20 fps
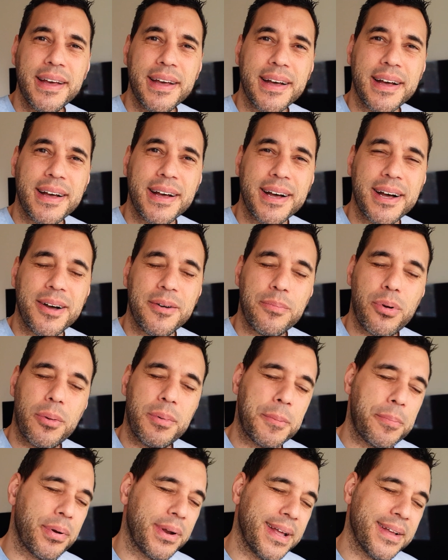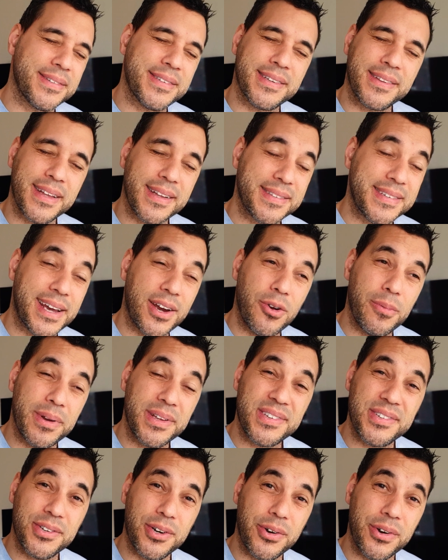Probably pronouncing that terribly,
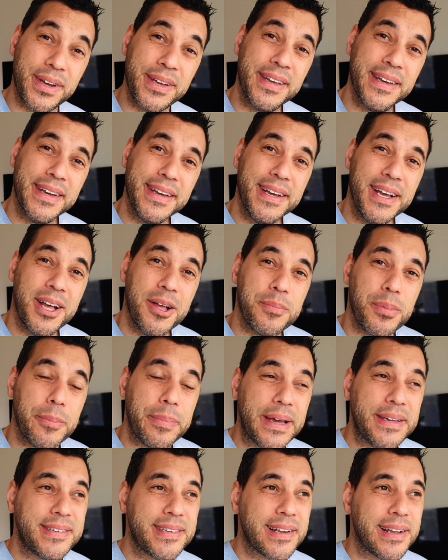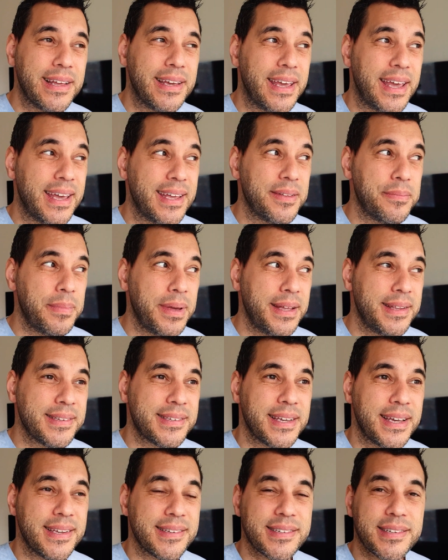sorry. But basically it means
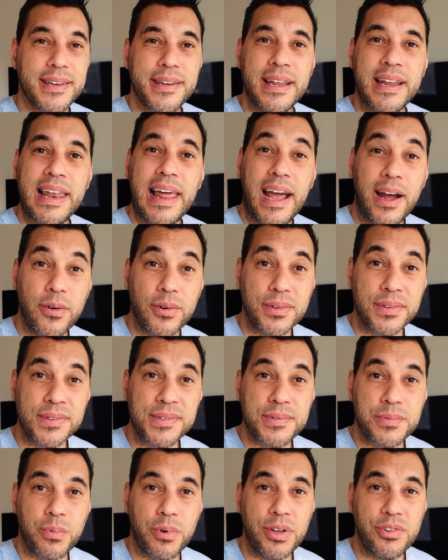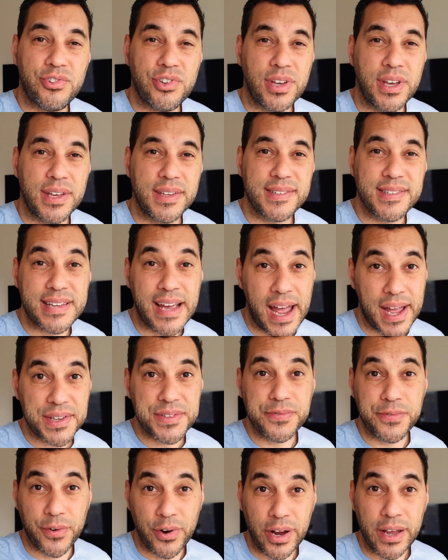it's an allowance which is
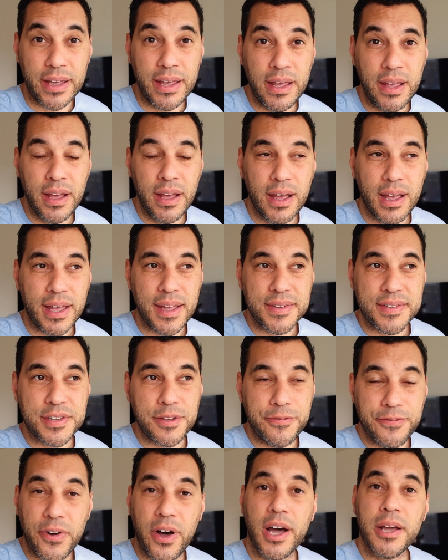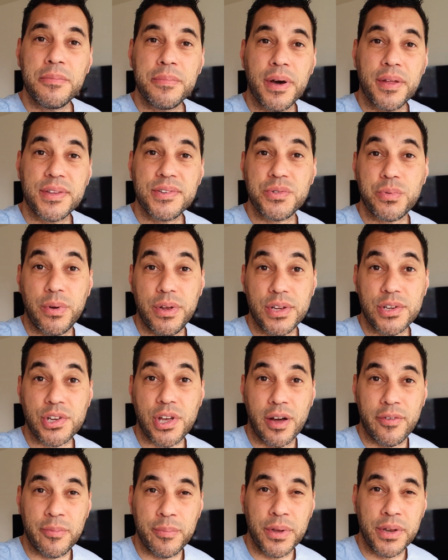tax-free. It's defined by the Swedish
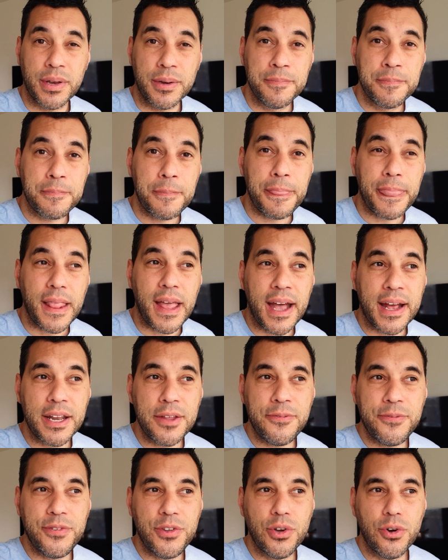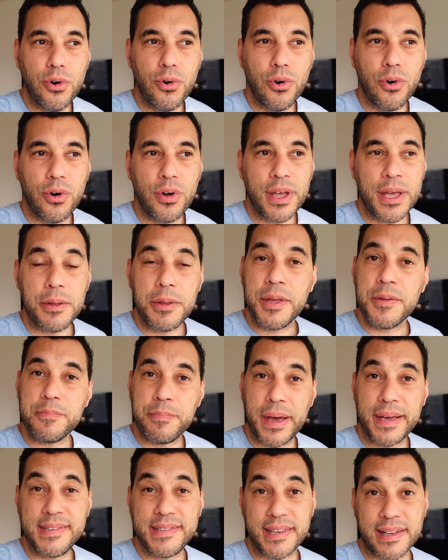government. And it
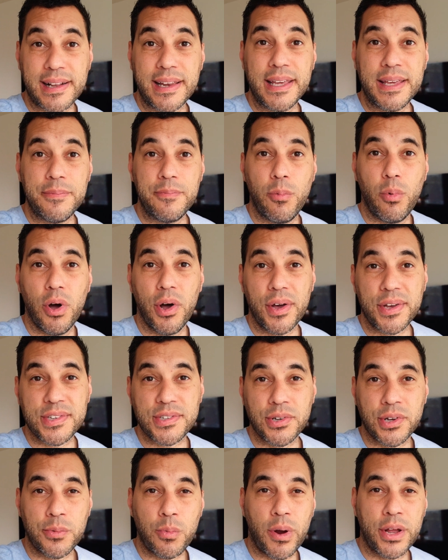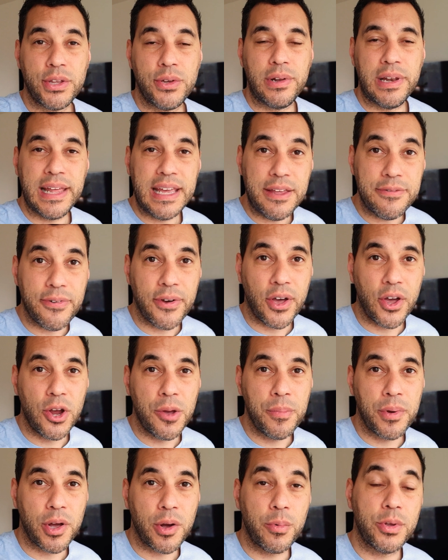basically works on when you leave
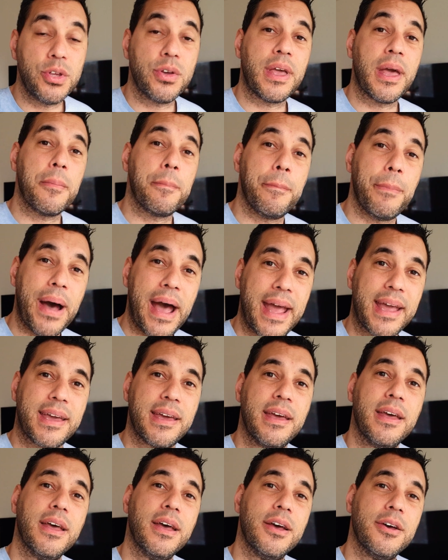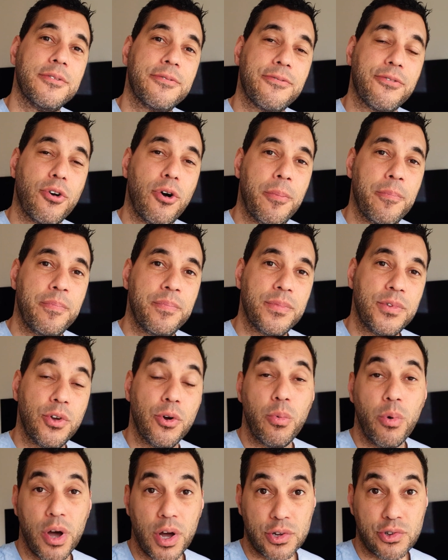home and when you get back from your
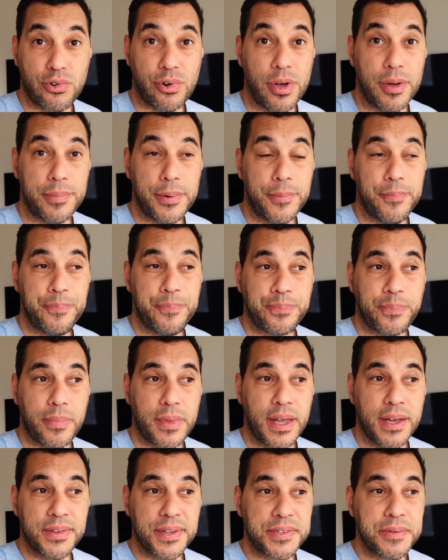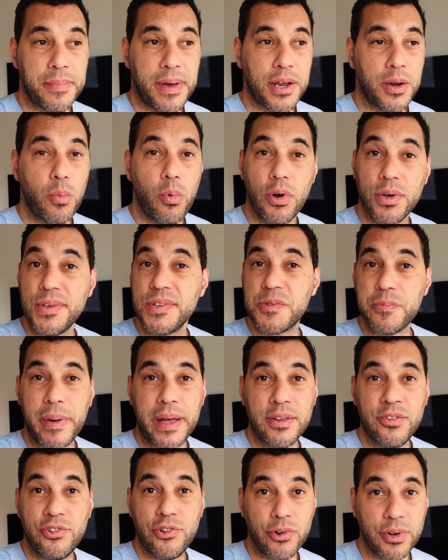work trip. It doesn't matter what you
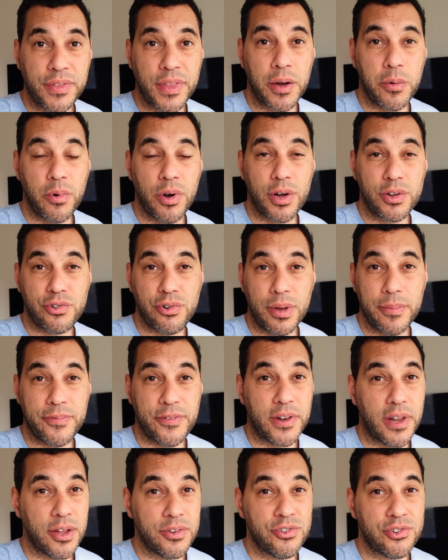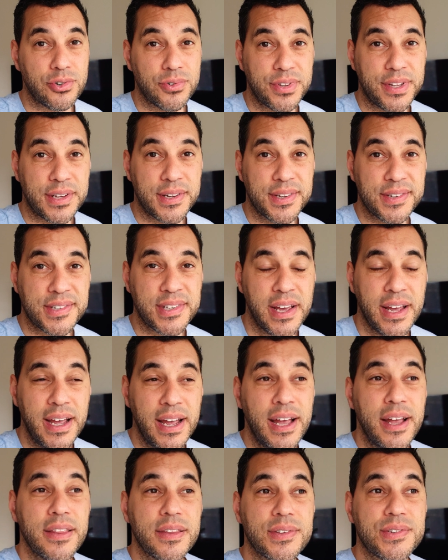spend during that work trip for lunch or dinners.
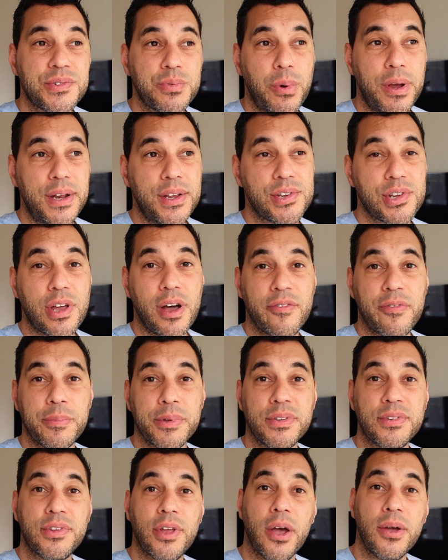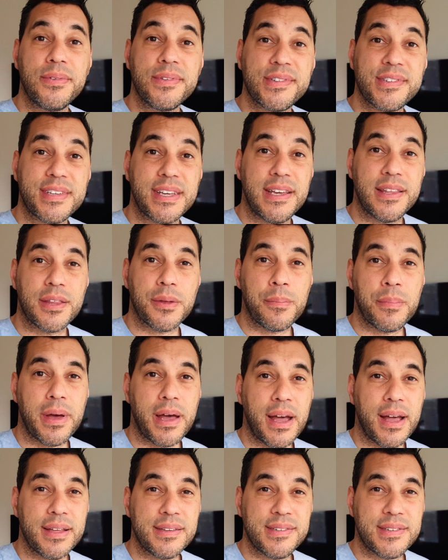The Swedish government don't see them
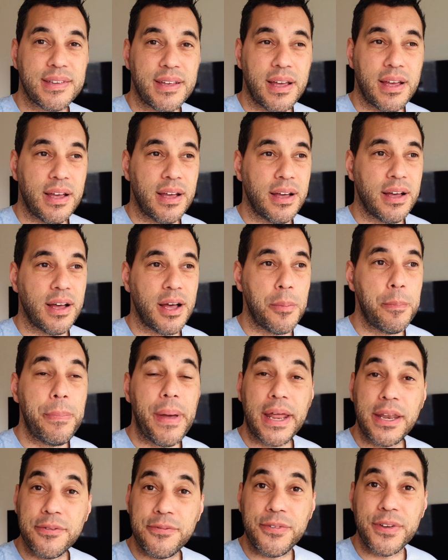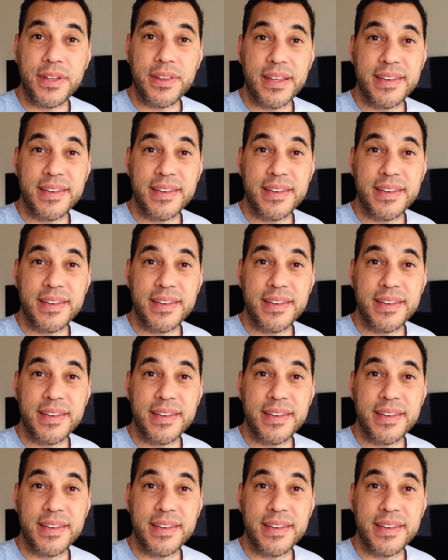as a benefit.